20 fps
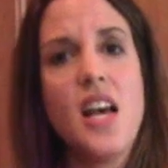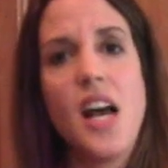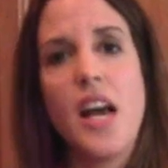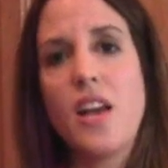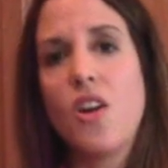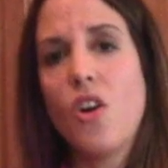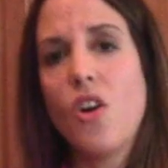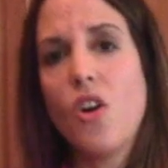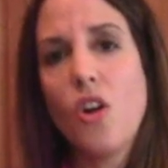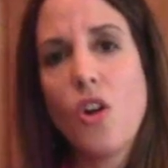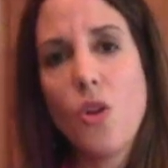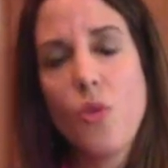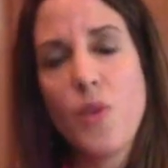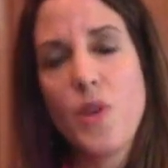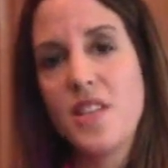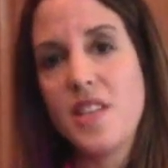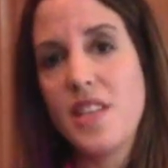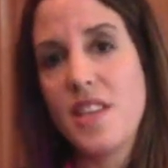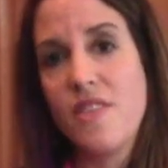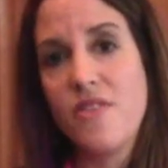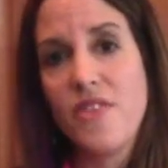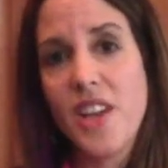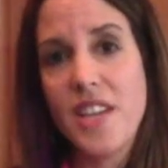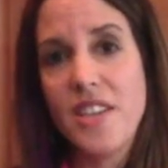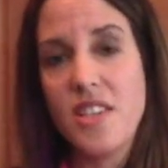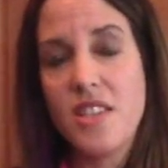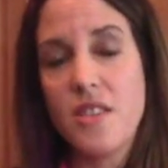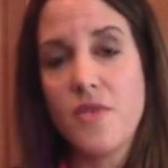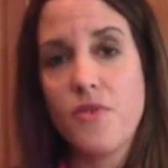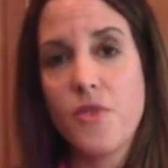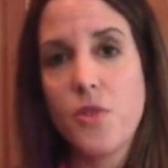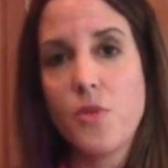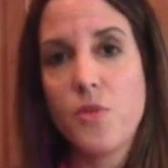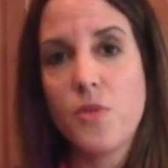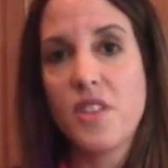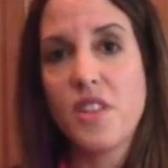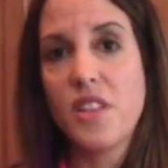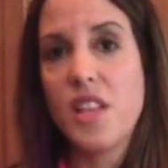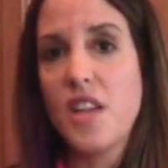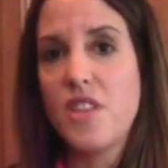I always eat veggies and fruit
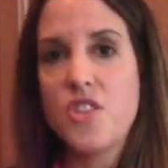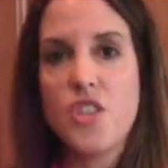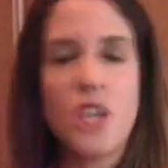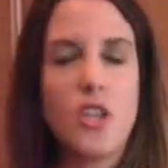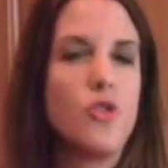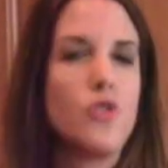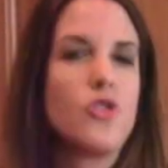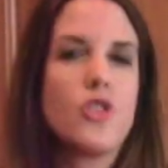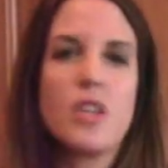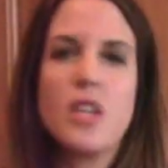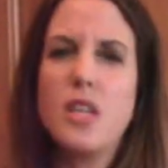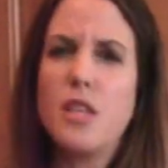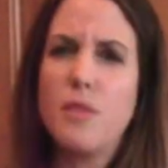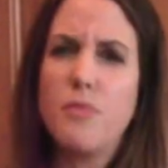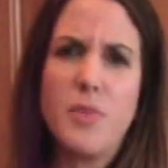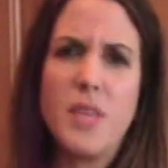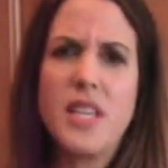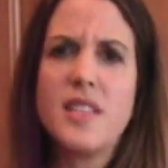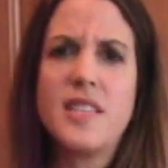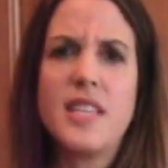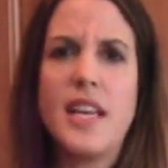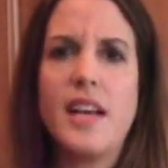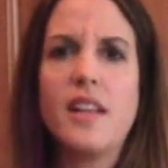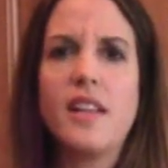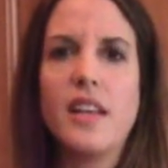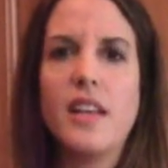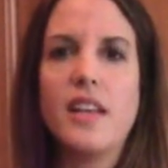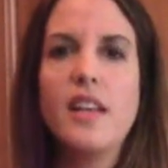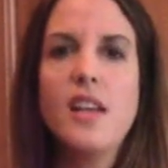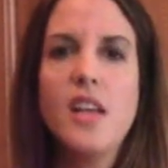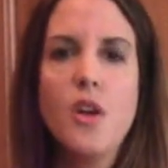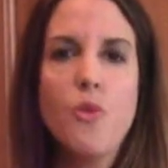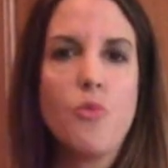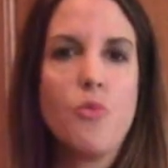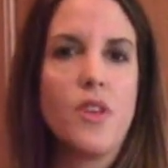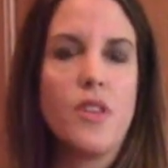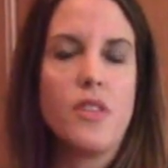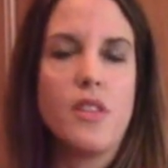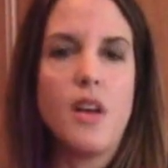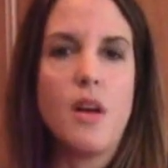with lunch. I usually eat a big salad
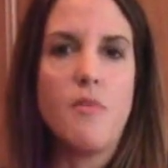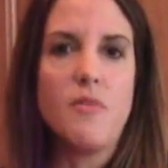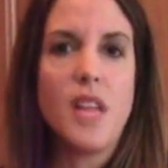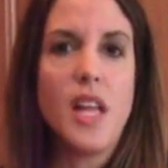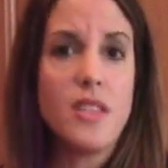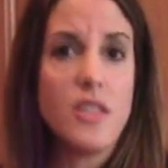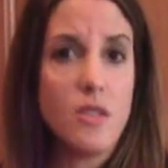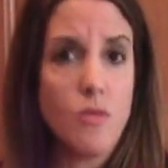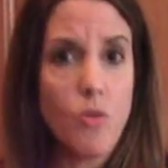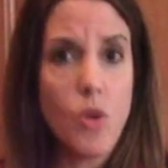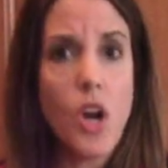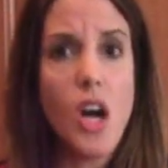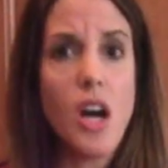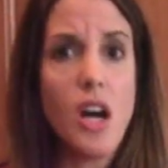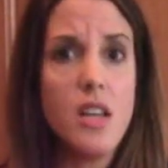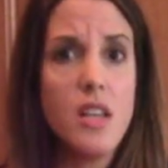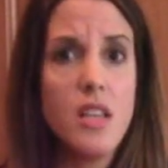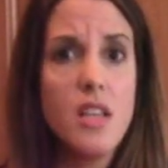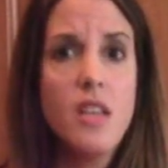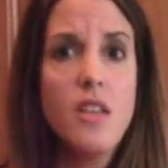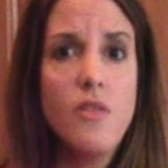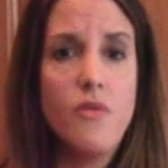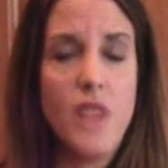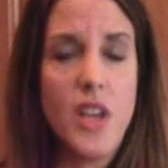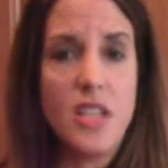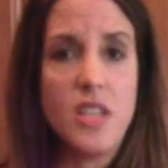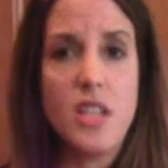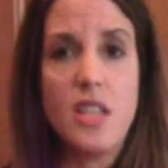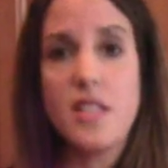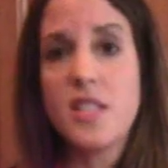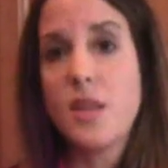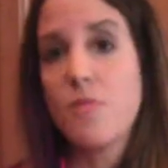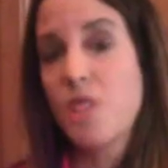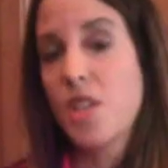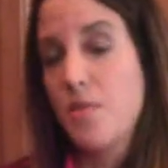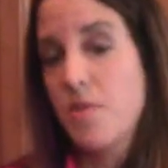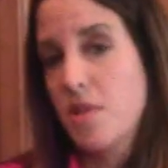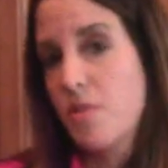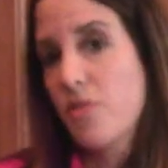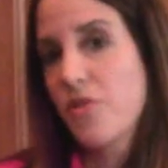with lots of raw veggies,
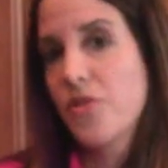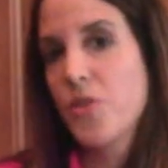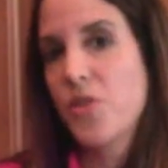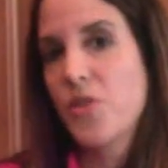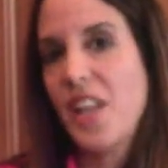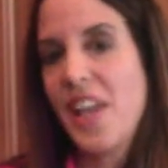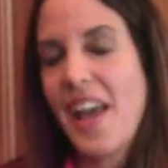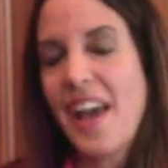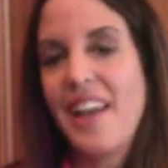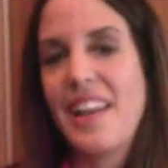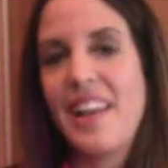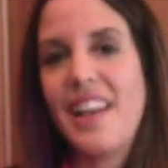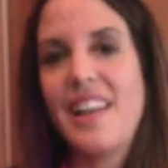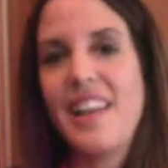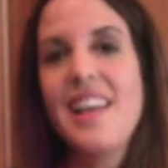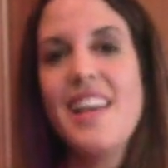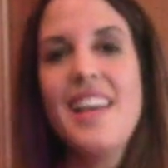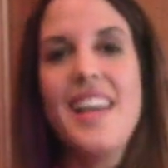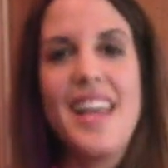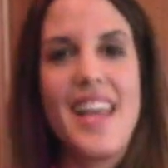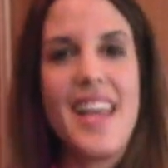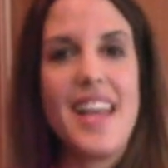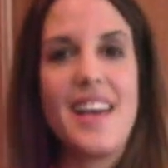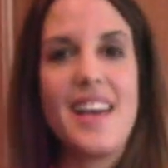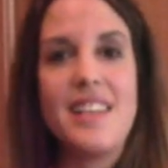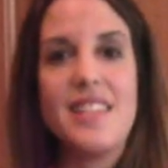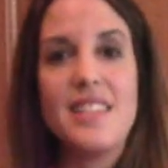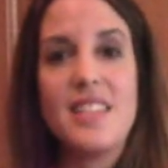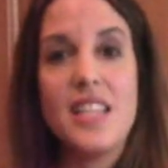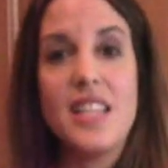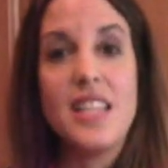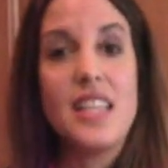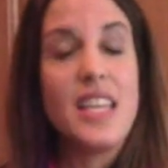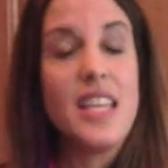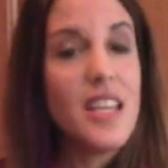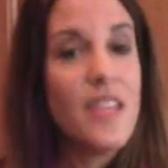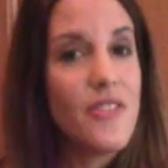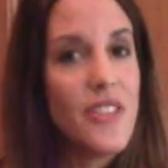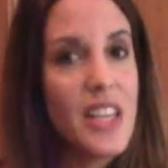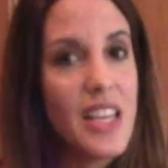sometimes some fruit added. And in the
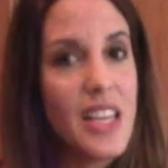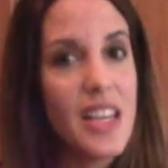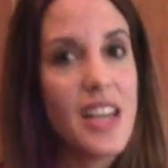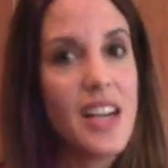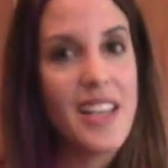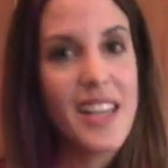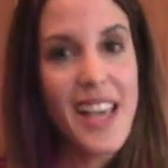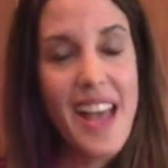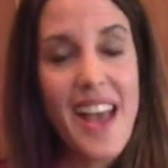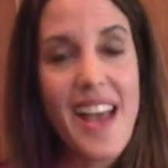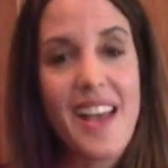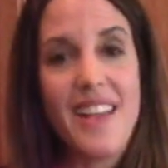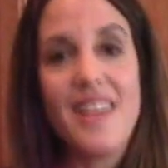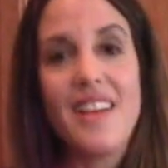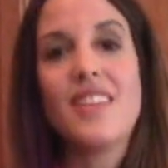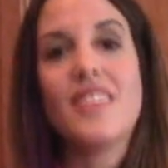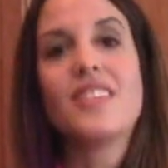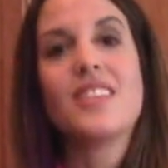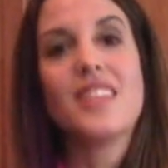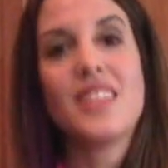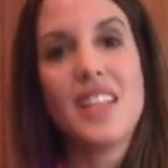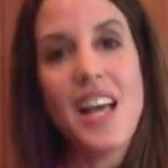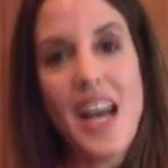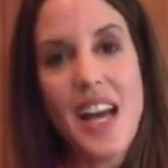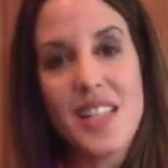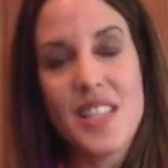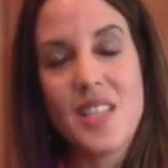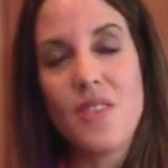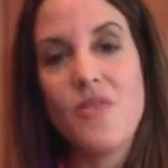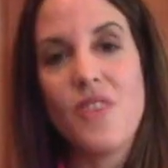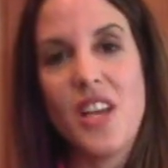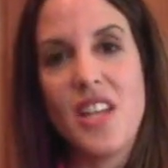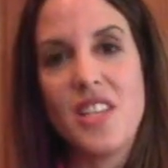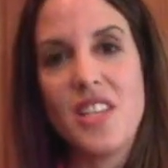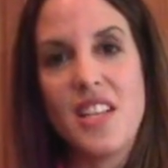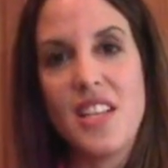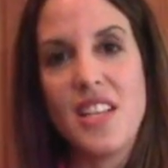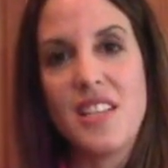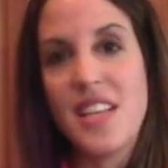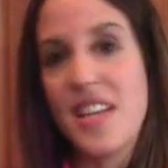evening, again, lots of
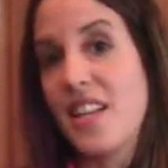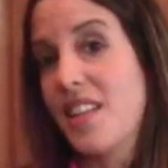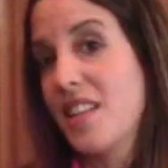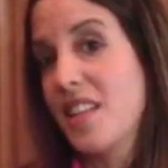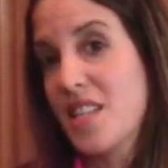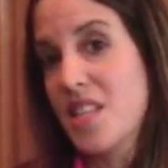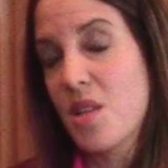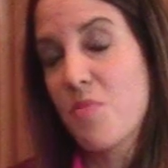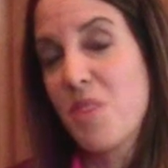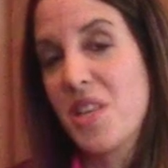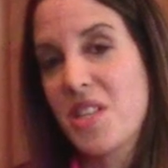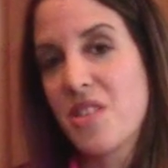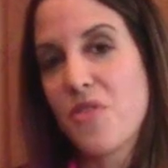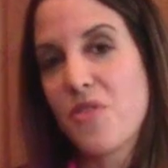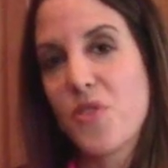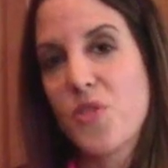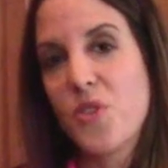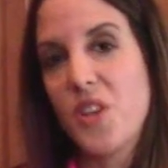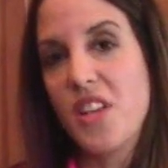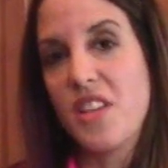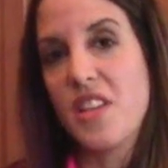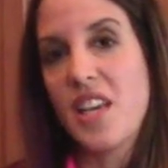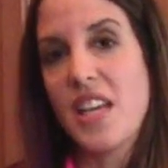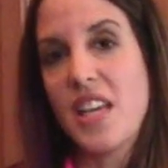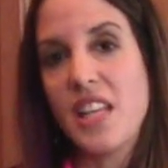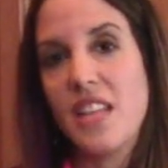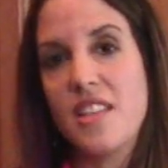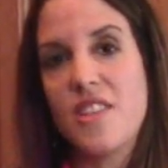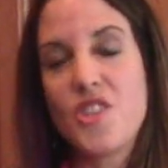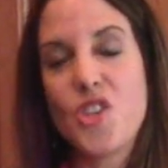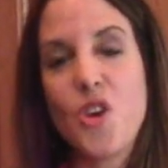veggies and at least a piece of fruit at night.